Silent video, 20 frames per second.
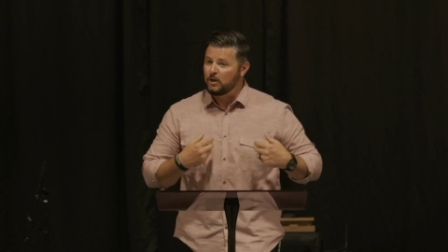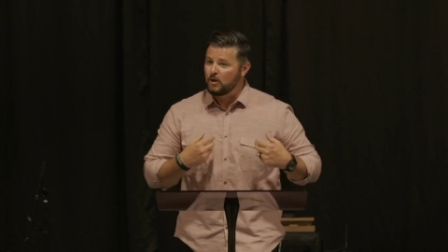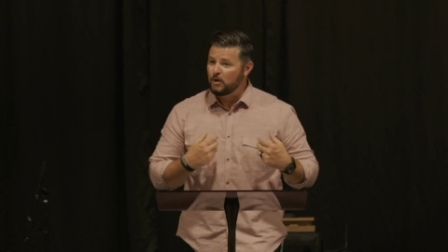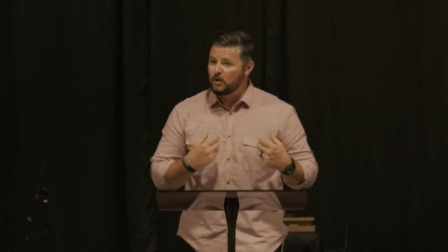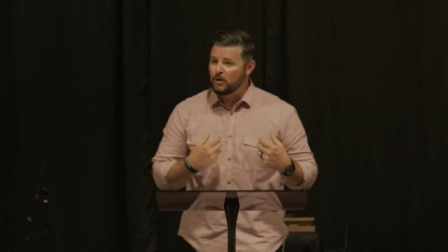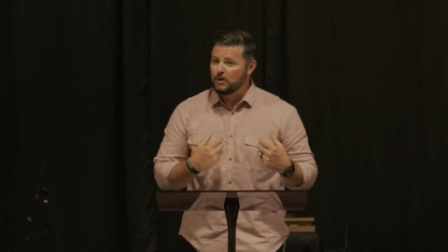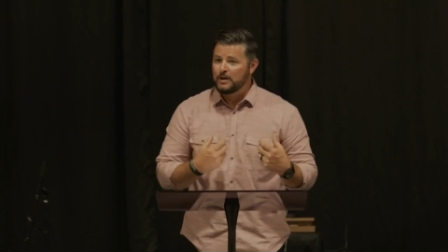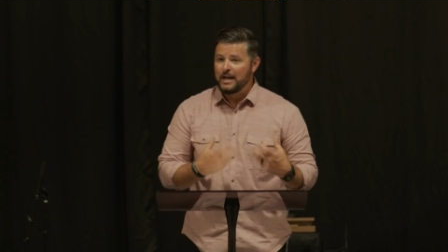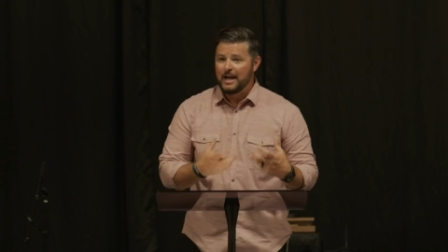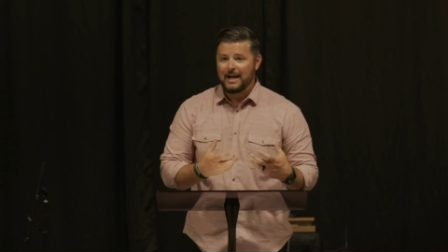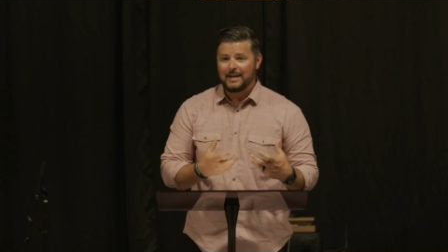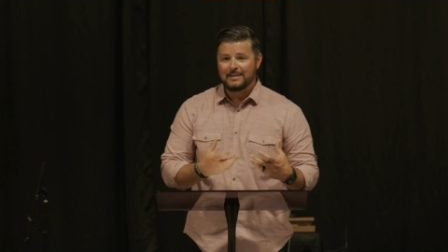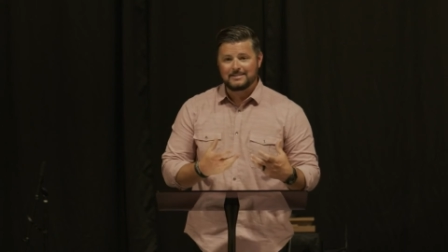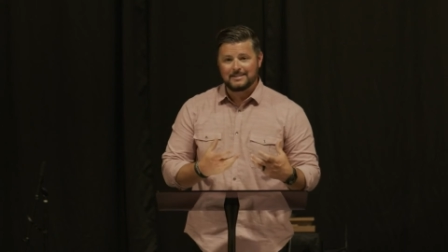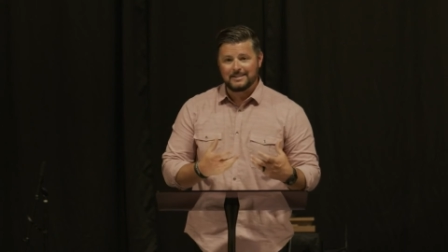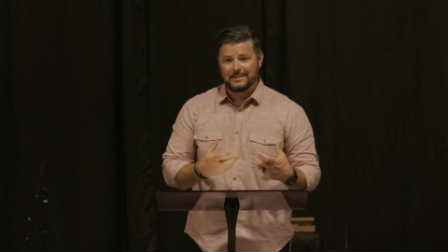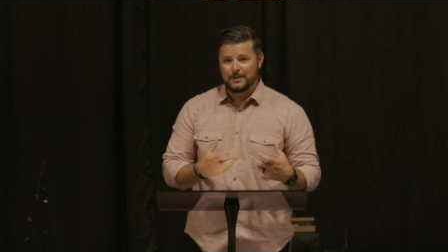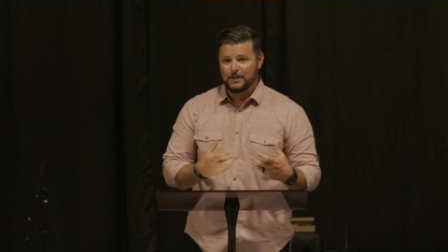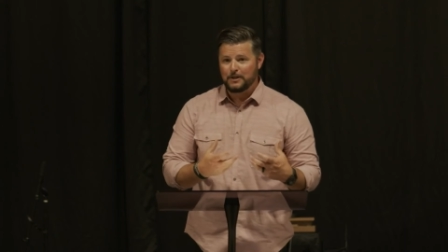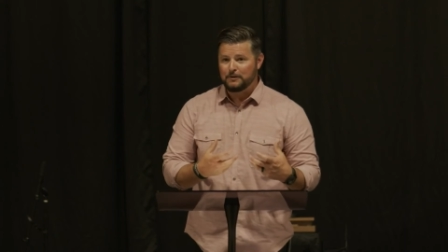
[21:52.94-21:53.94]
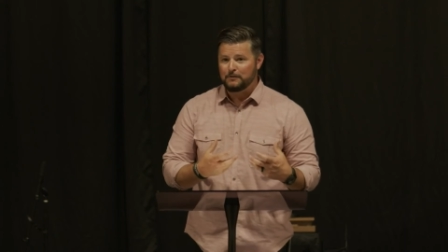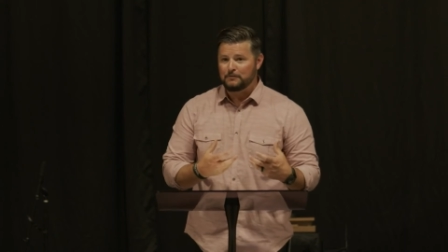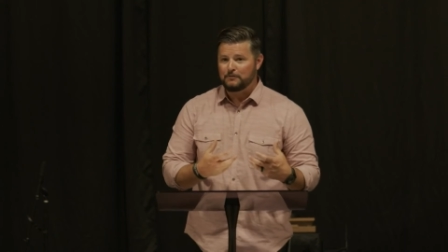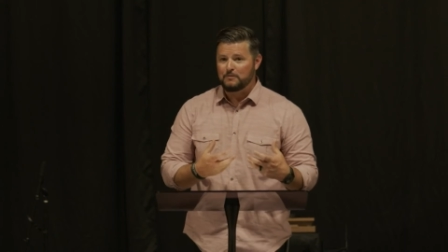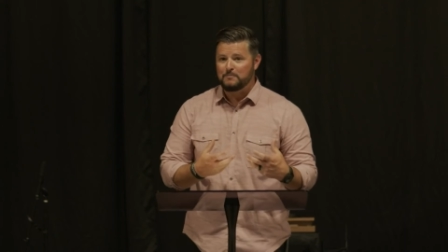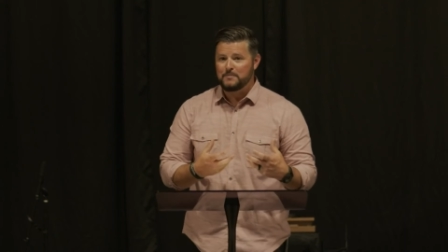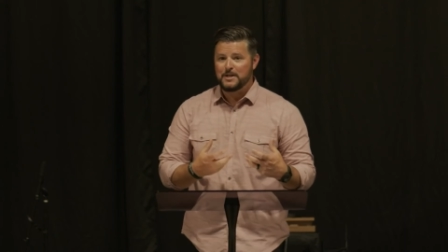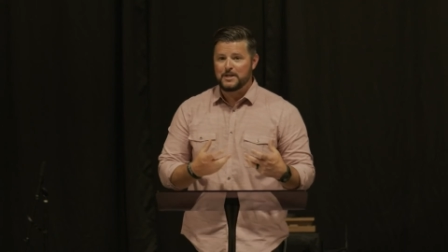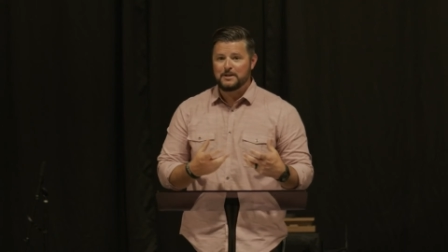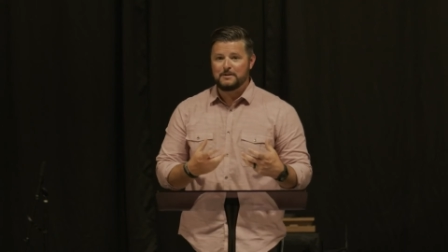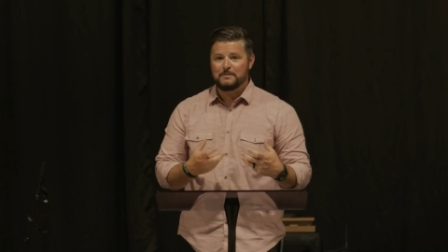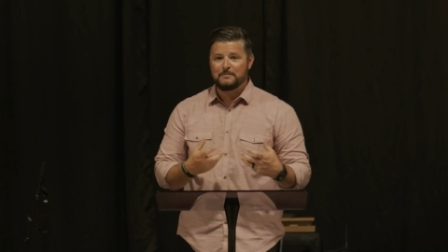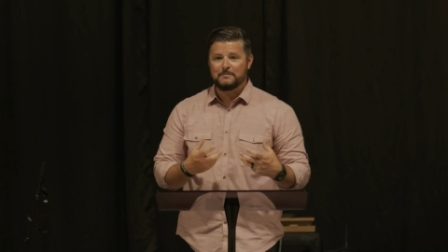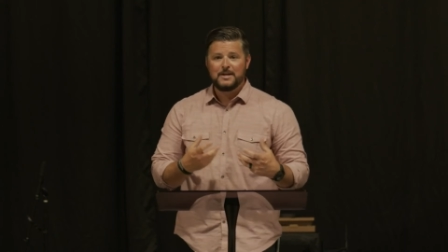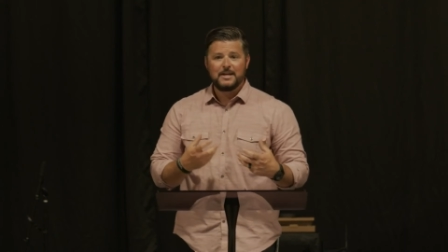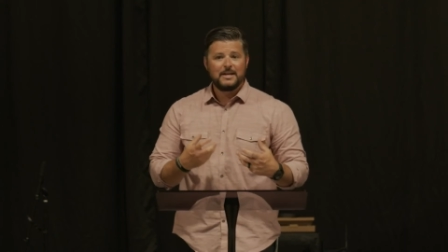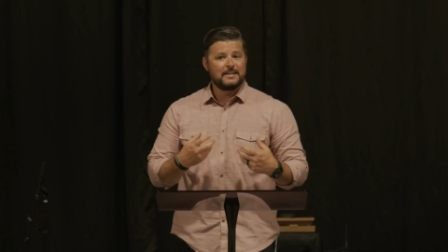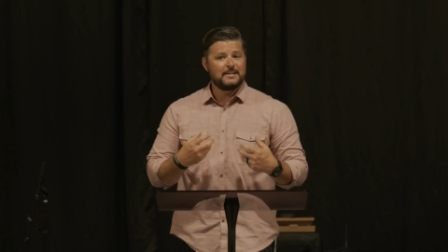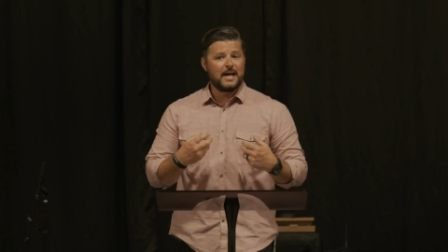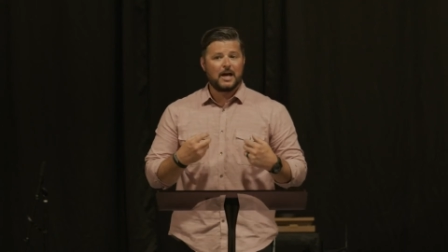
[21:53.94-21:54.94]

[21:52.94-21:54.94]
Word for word: learn how to hear from Him,